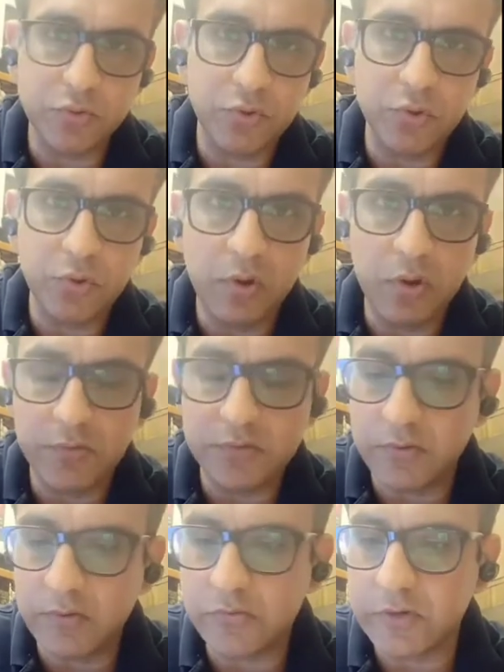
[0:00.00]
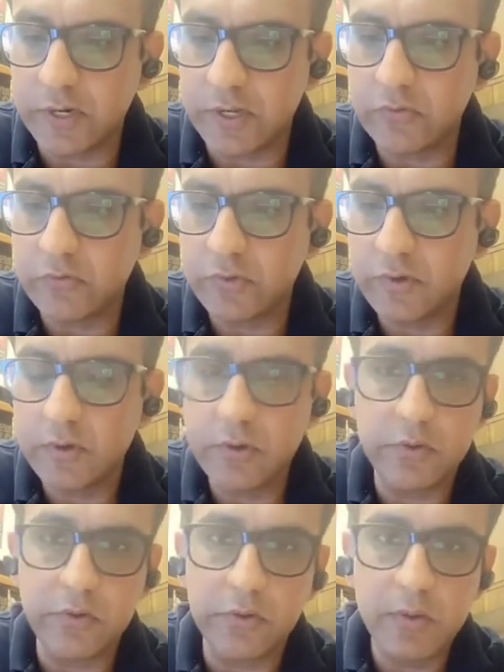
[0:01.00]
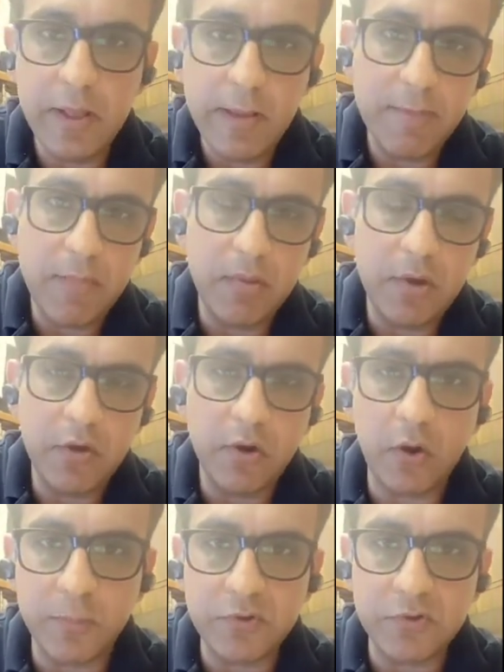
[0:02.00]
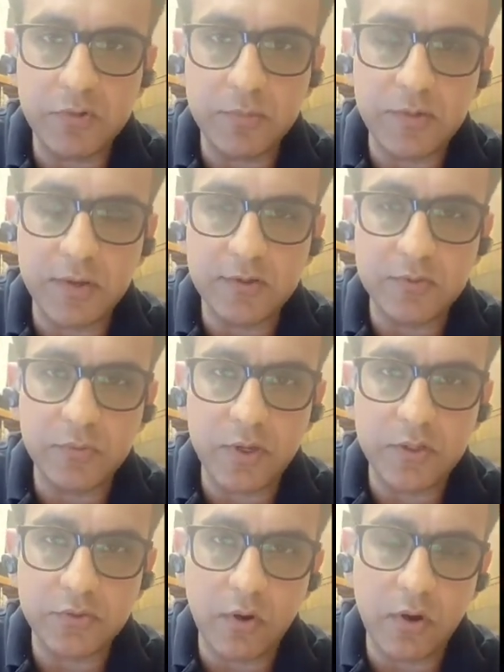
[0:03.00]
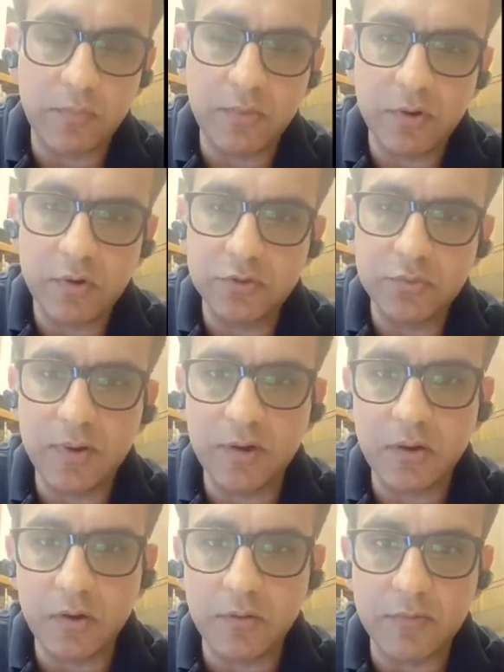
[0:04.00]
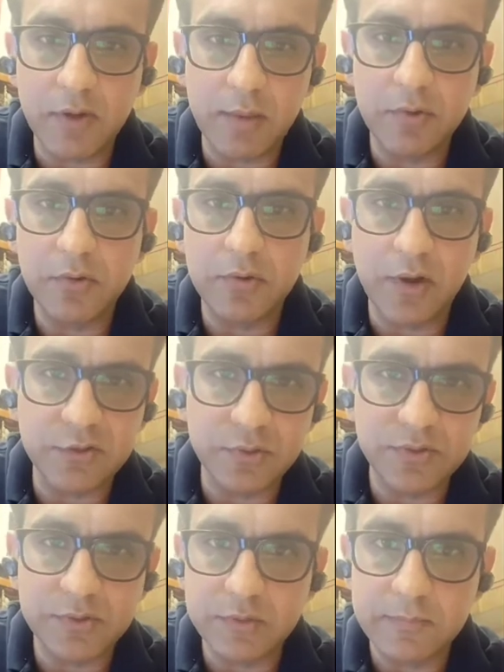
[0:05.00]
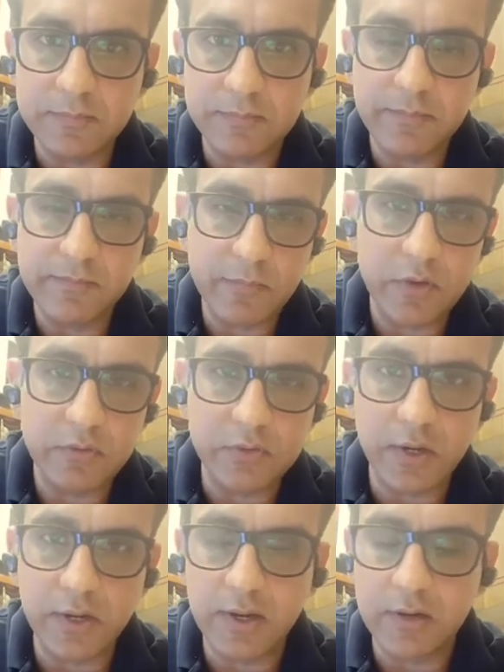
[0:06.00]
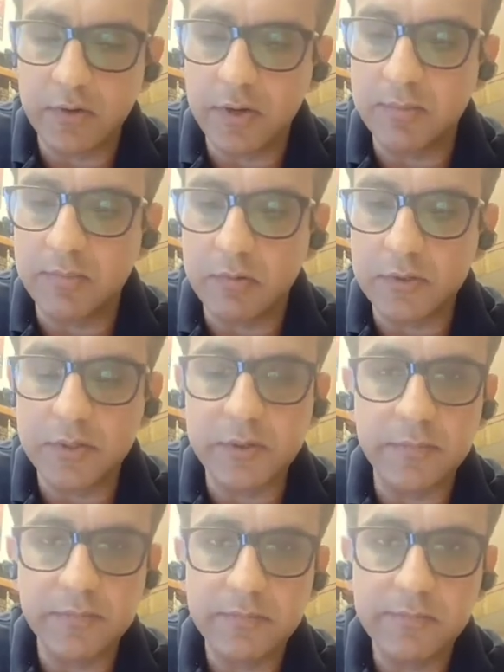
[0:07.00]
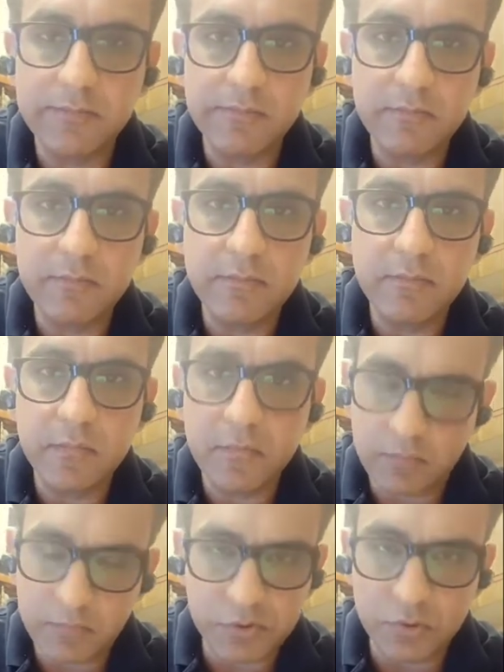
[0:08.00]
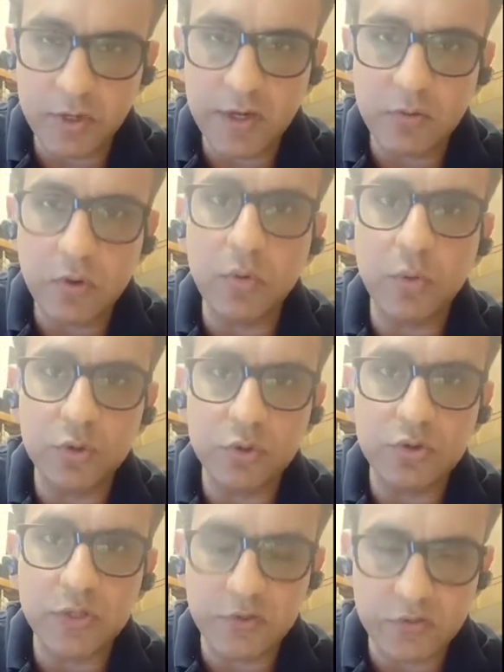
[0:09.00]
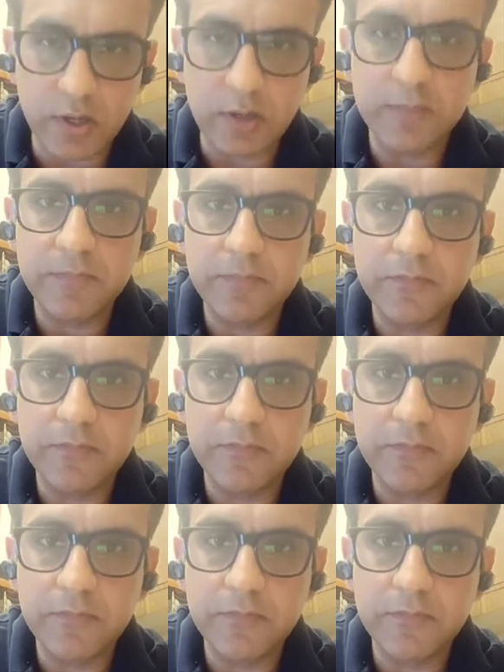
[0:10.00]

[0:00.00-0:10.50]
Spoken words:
so you know a lot of general studies. Maybe your optional subject is very strong because you spent a lot of time in your graduation studying and reading about it. But you need to know what those things are.